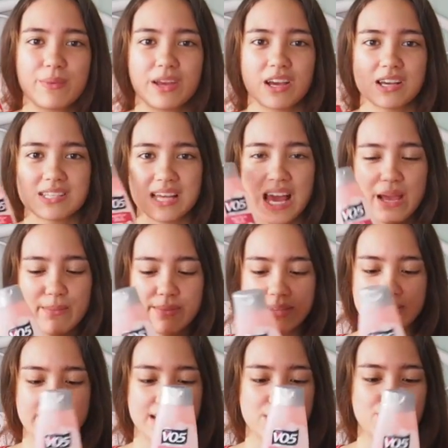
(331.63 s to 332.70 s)
because I am
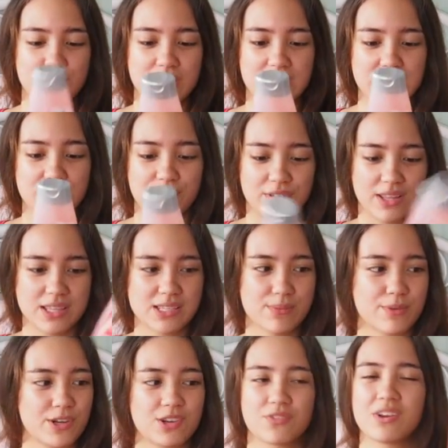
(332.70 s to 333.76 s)
in desperate need for this.
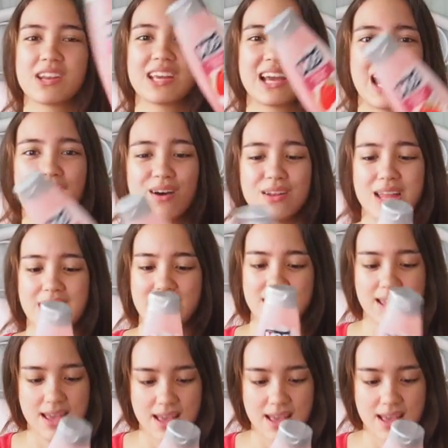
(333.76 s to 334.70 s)
I'm already running out, and